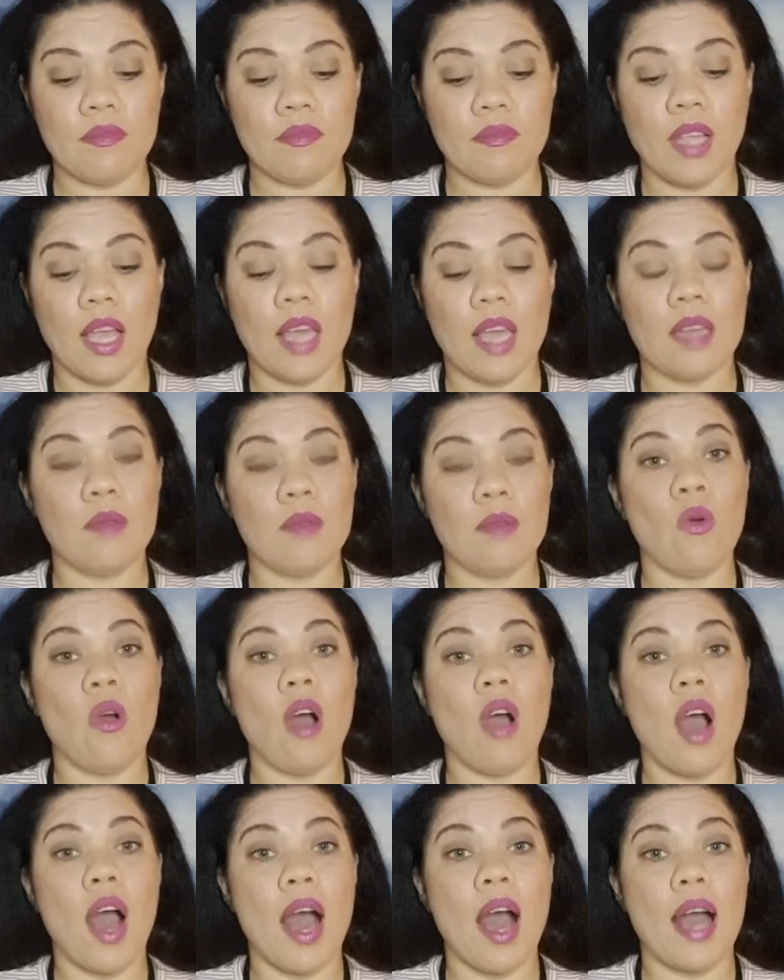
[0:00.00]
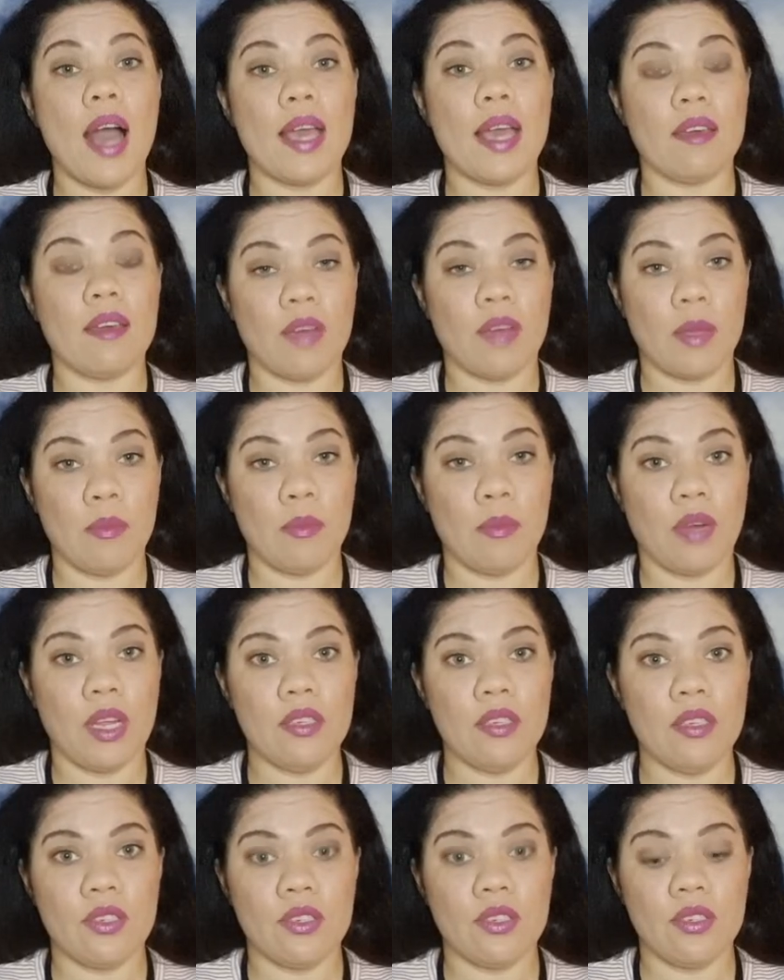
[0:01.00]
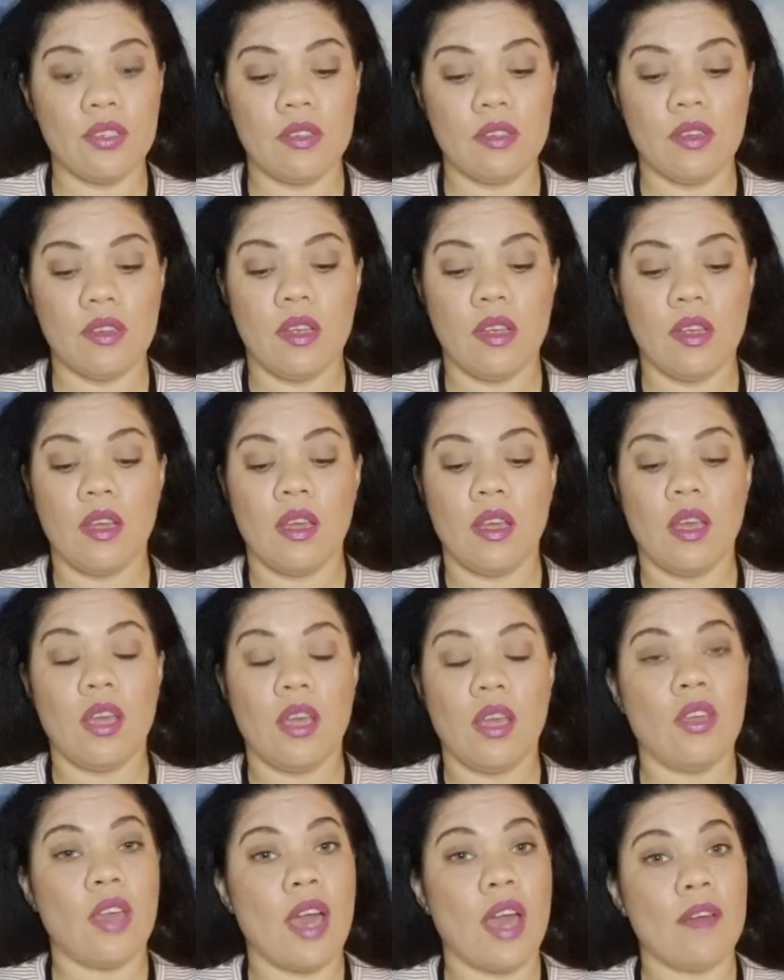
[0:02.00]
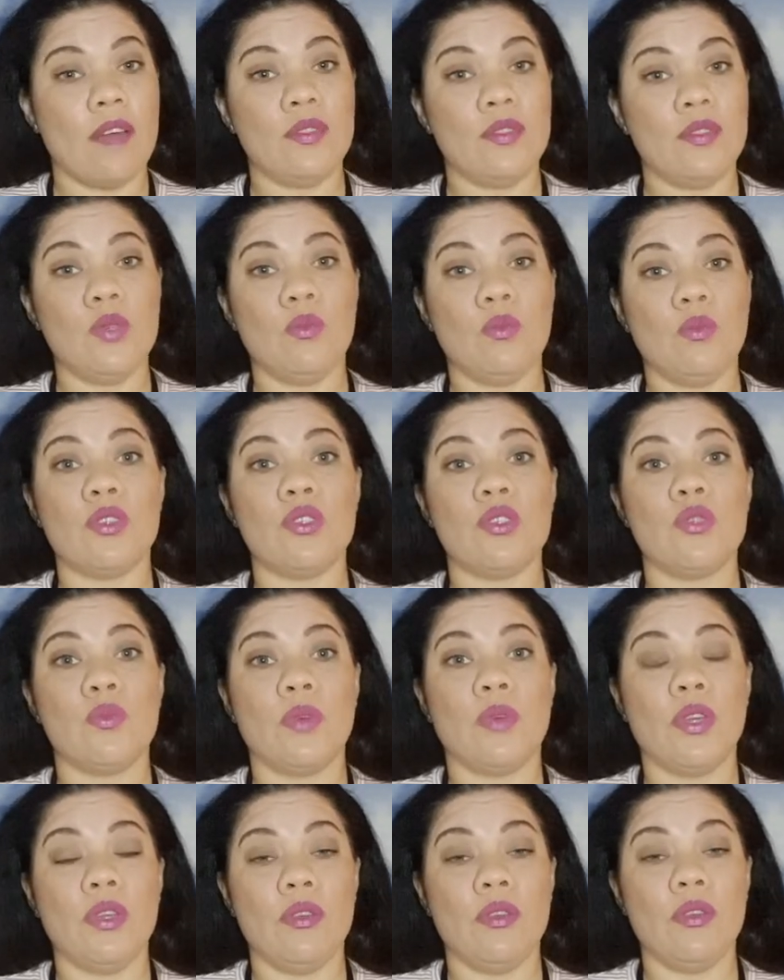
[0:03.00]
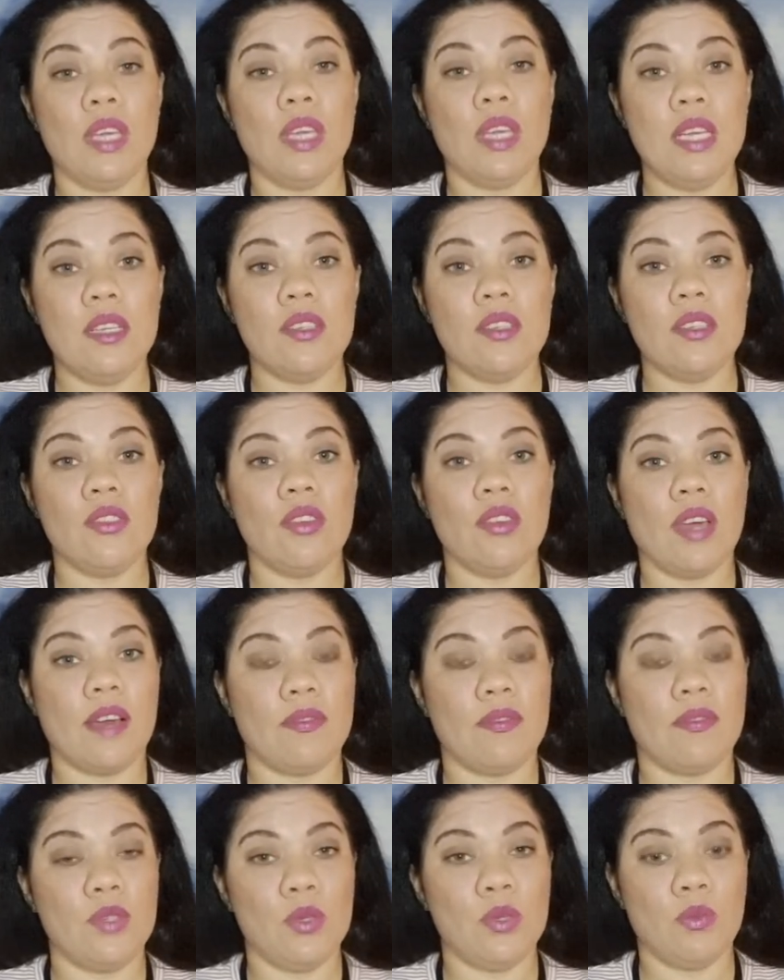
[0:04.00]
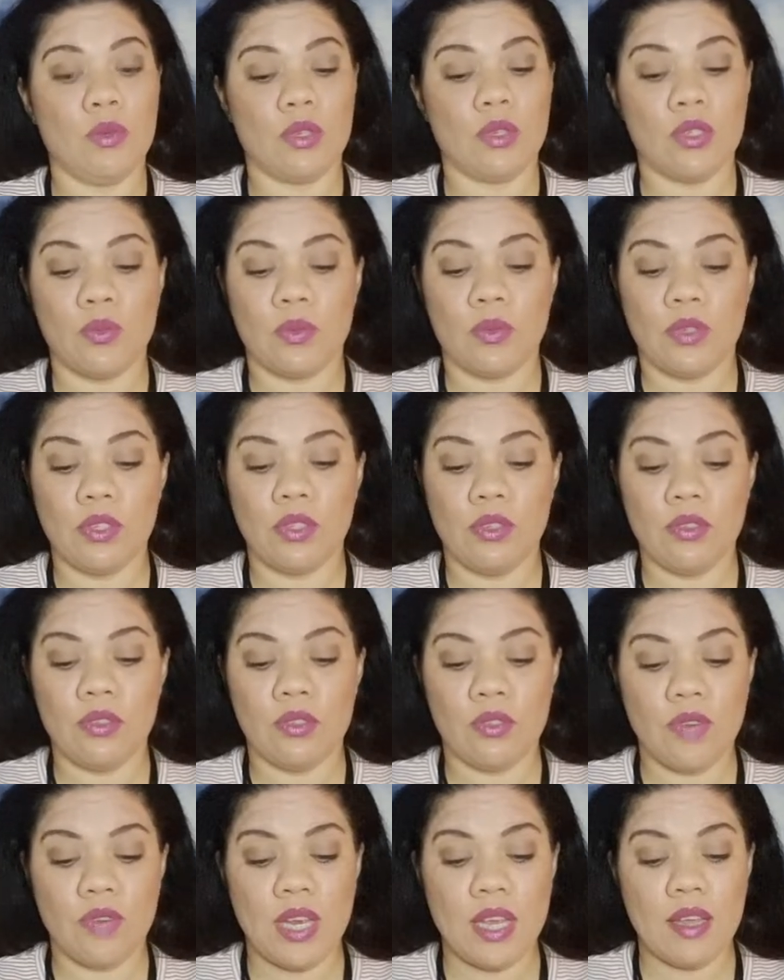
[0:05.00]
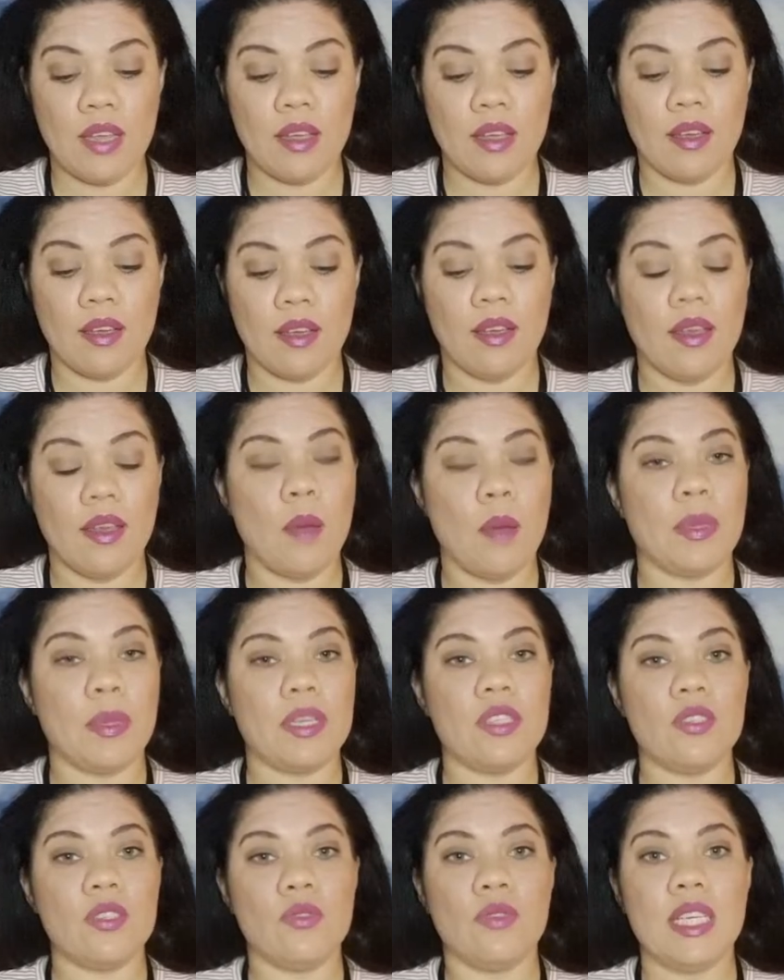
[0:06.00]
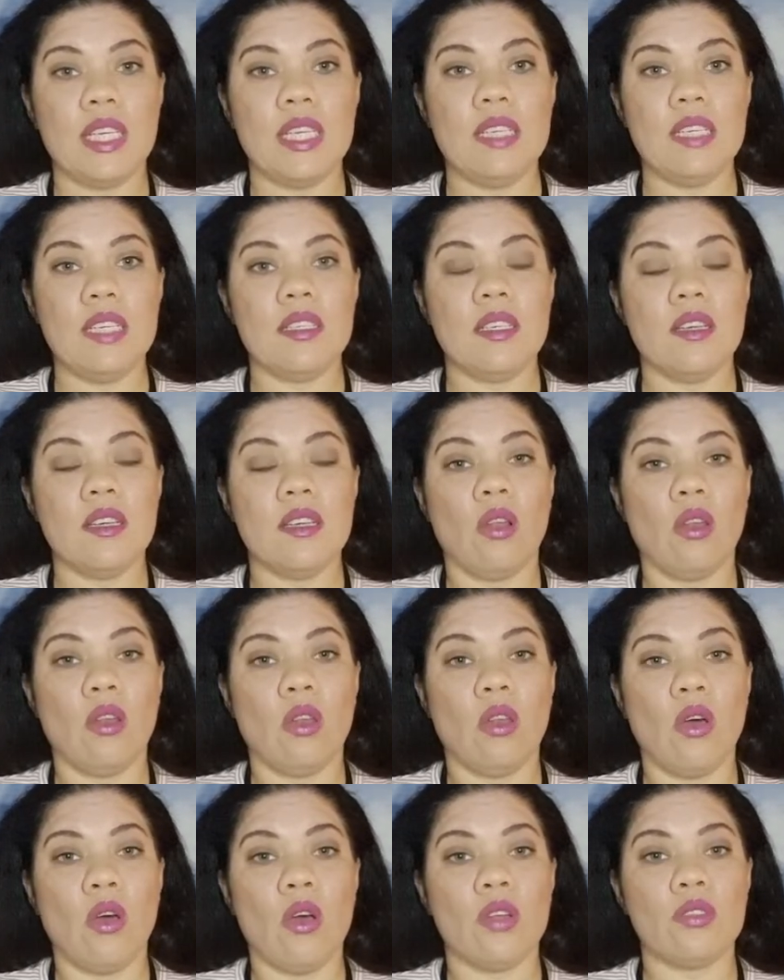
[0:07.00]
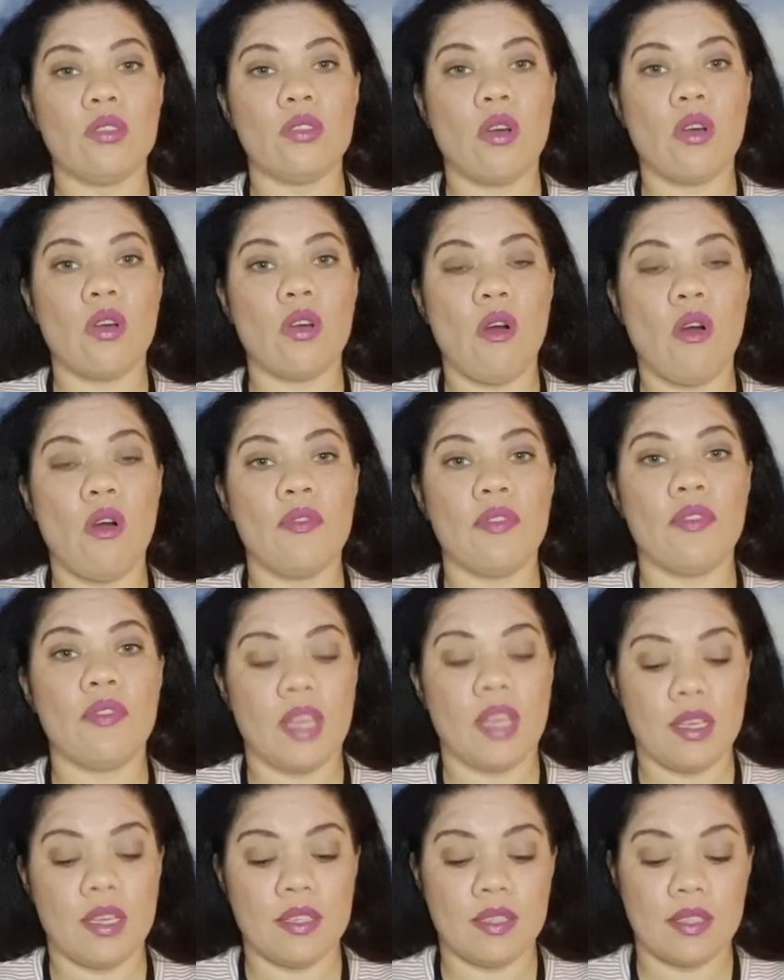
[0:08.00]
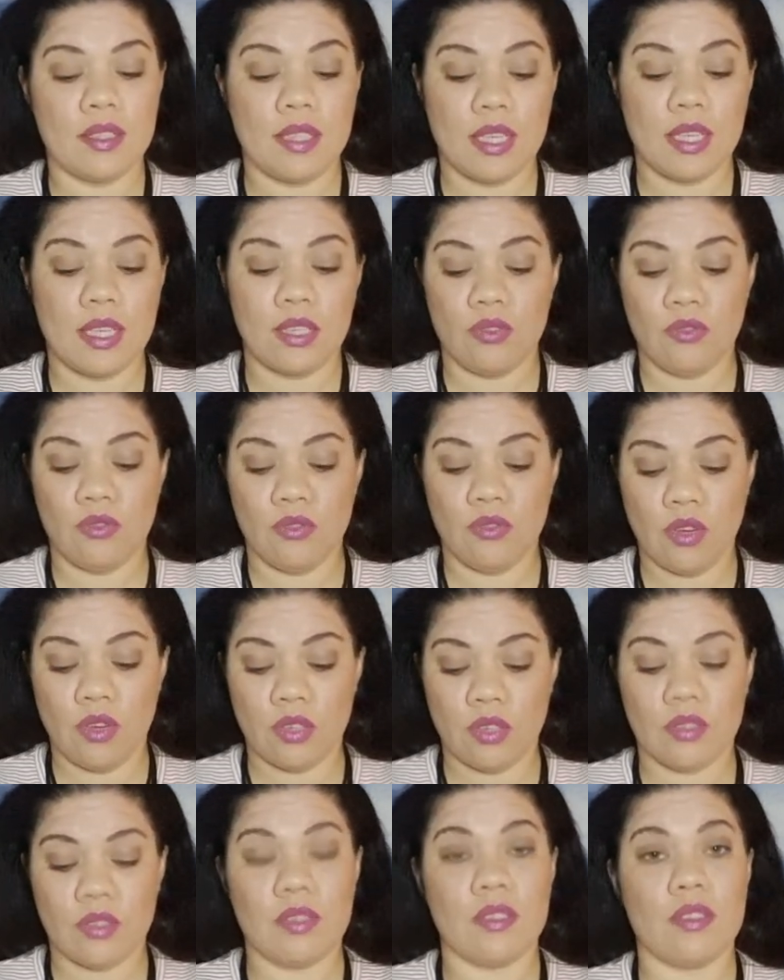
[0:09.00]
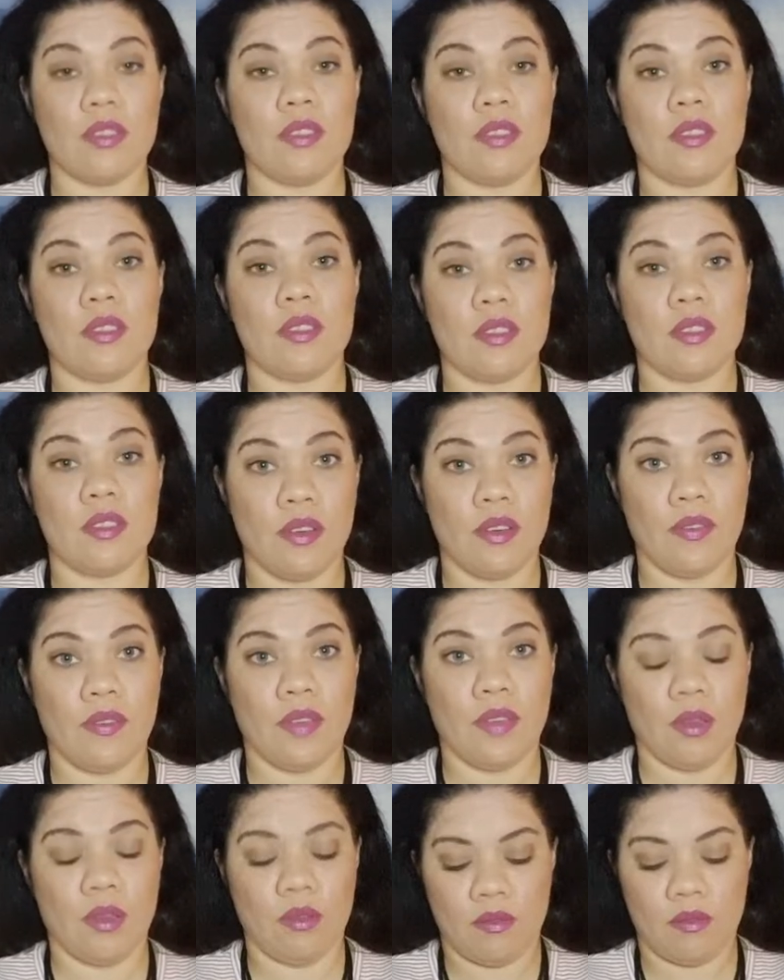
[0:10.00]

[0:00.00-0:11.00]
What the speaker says: at a more higher vibration. You have to watch what you eat, you have to watch what you drink, but it's releasing a lot of things that do not serve you.